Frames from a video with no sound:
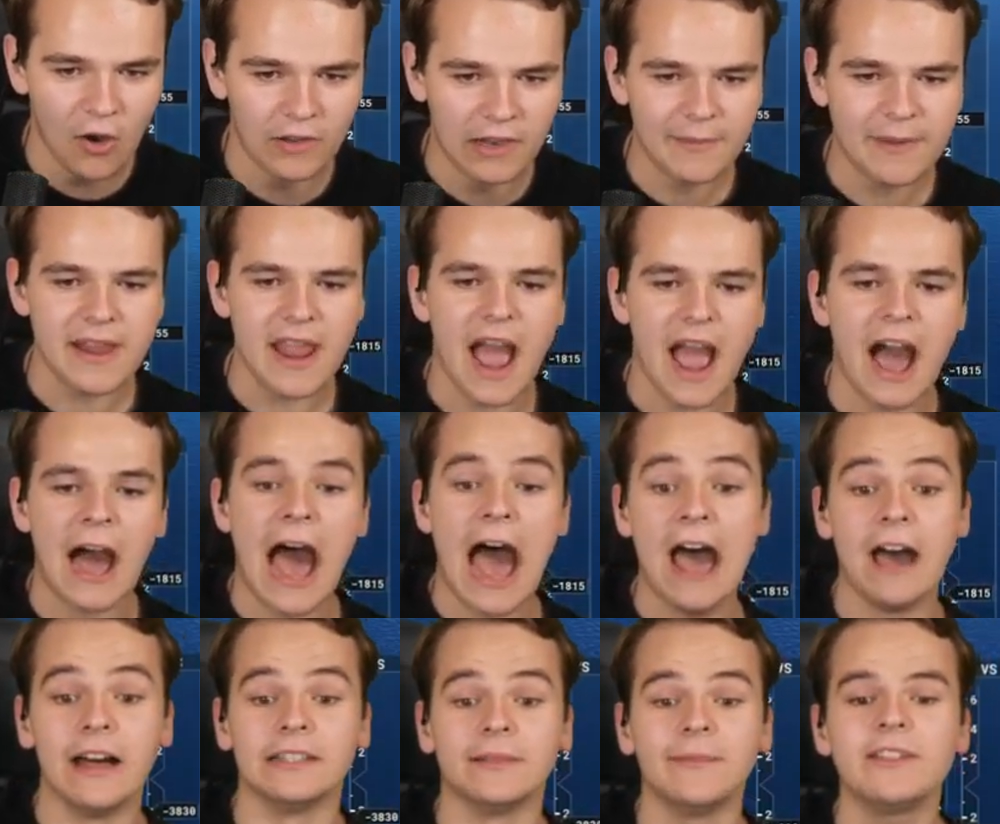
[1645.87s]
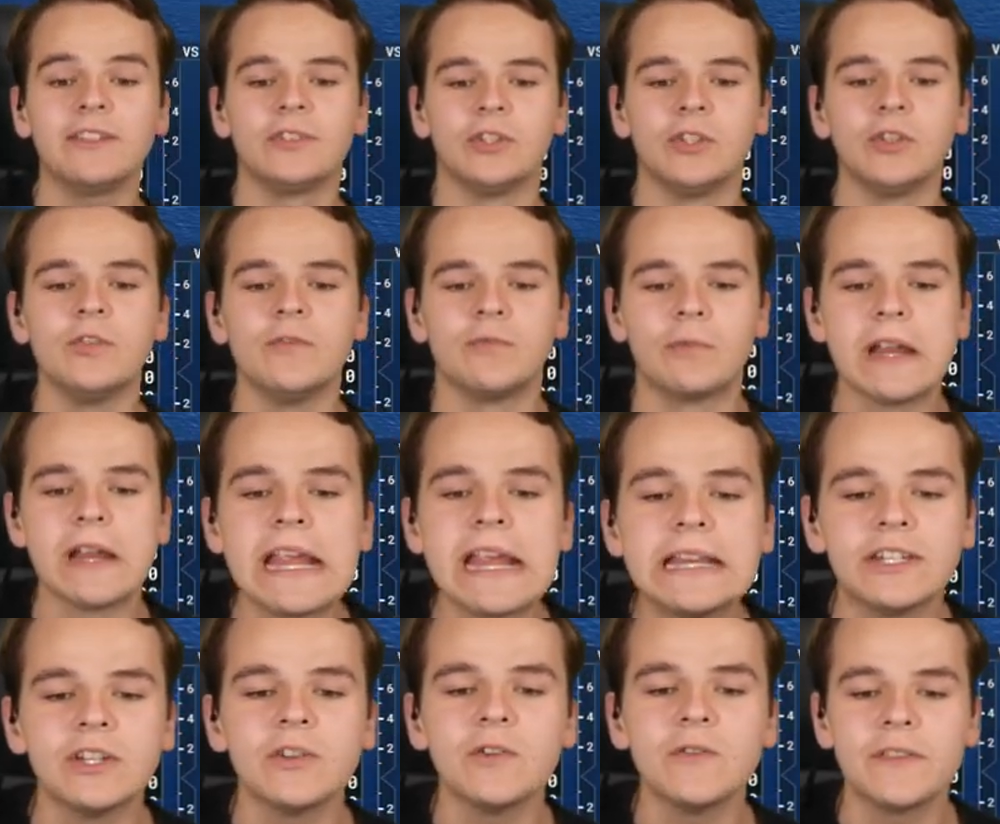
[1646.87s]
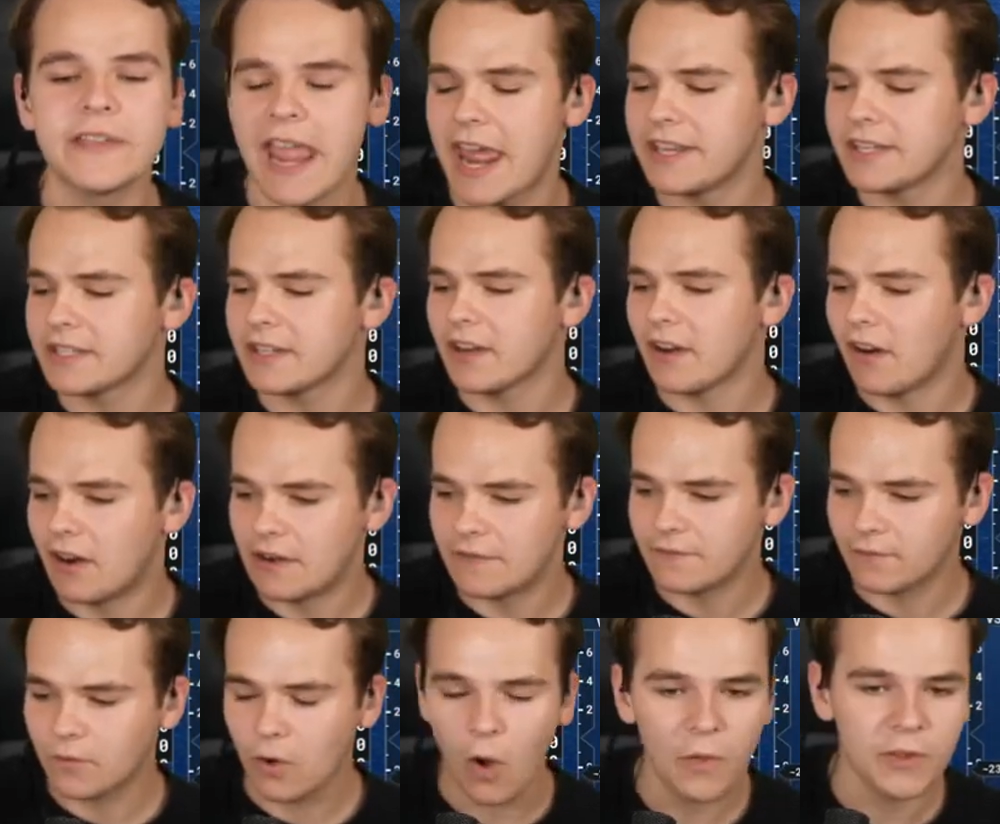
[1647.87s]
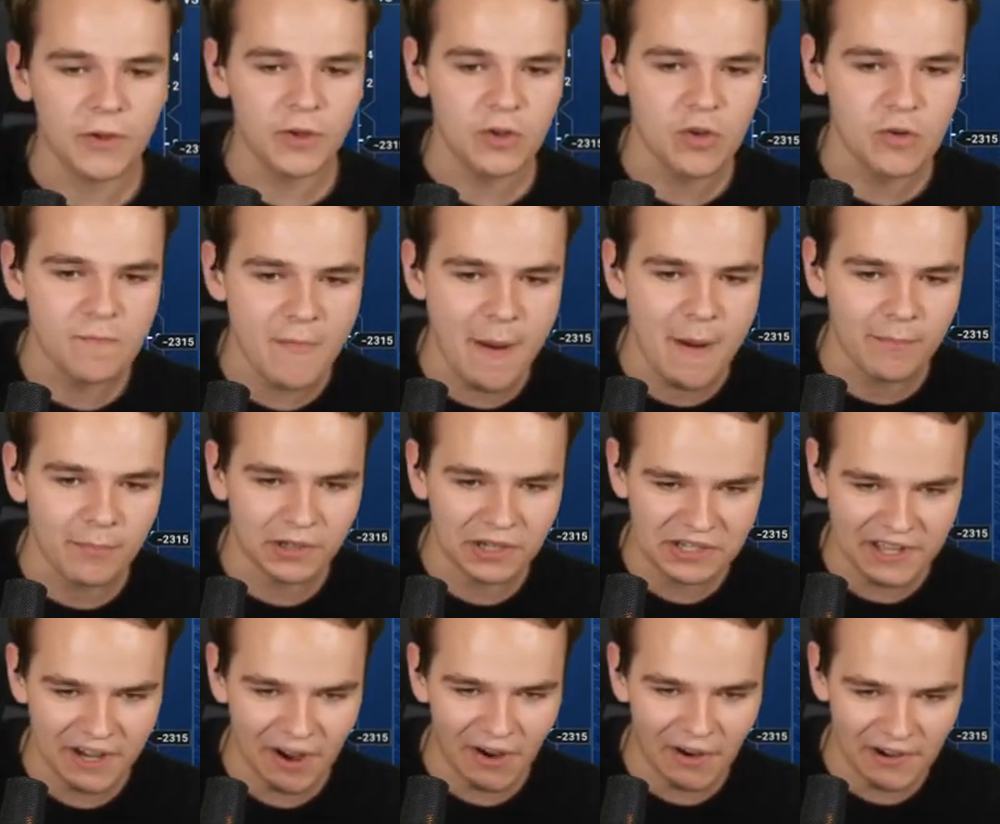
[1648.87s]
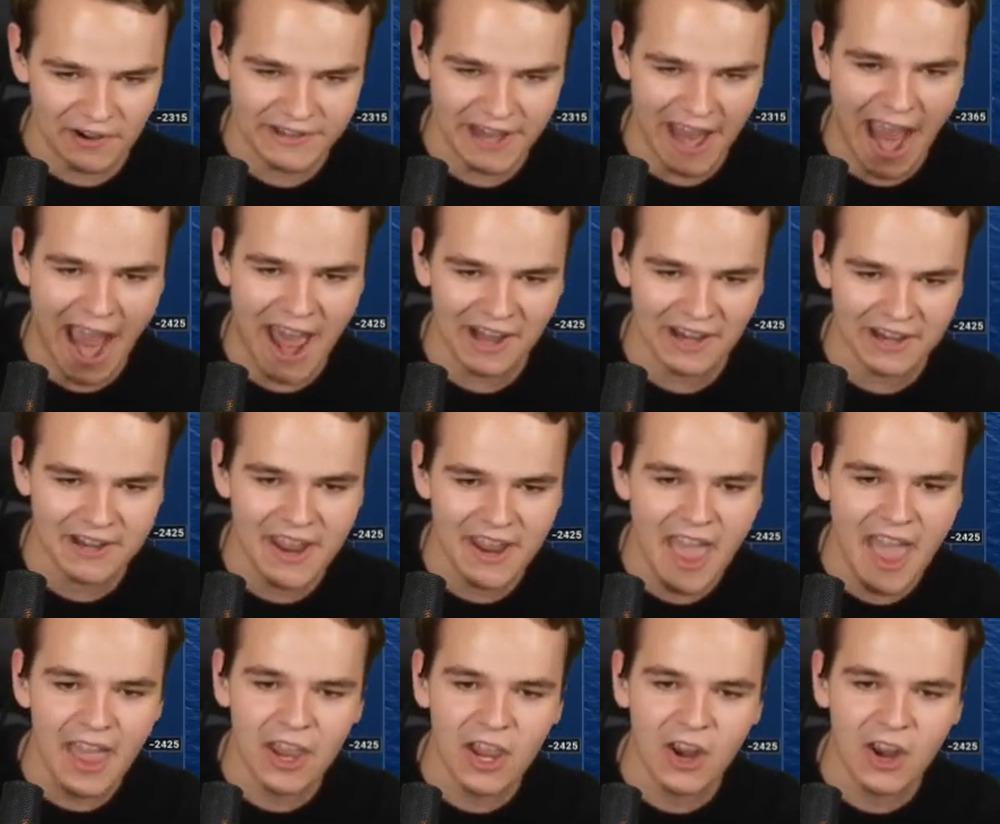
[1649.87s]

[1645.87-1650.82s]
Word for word: oh, let me uh, uh, let me do redo the end card for all the new members that aren't added in.